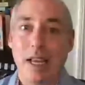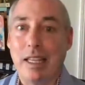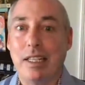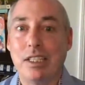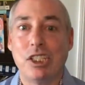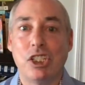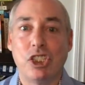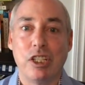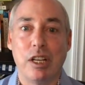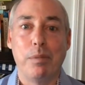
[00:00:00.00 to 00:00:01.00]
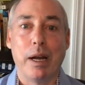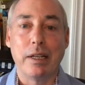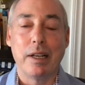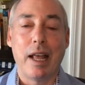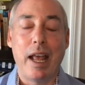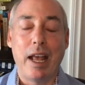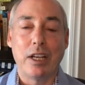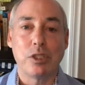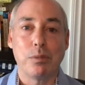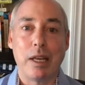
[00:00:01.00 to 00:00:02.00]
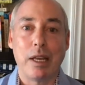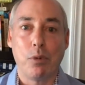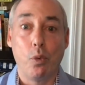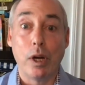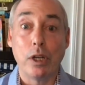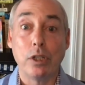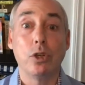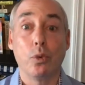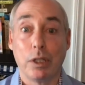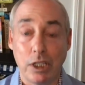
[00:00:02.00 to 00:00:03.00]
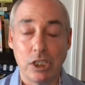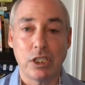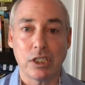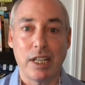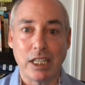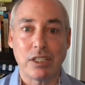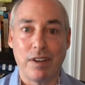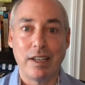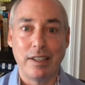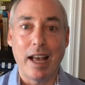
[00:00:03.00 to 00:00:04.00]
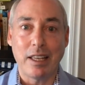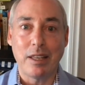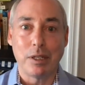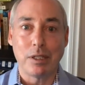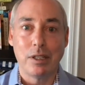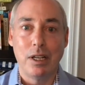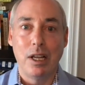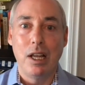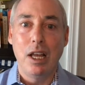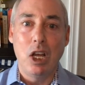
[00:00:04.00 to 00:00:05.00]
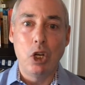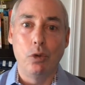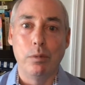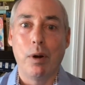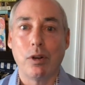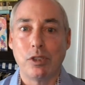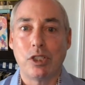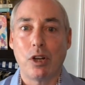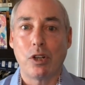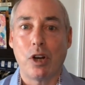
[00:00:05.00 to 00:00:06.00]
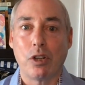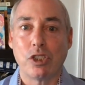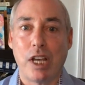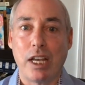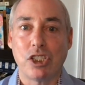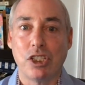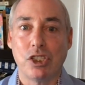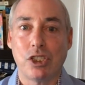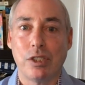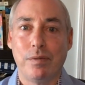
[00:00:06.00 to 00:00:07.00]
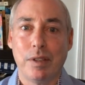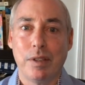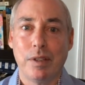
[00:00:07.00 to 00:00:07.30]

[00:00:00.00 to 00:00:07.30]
And the decision that Biden has made, number one, to release this classified document and to impose harsh sanctions,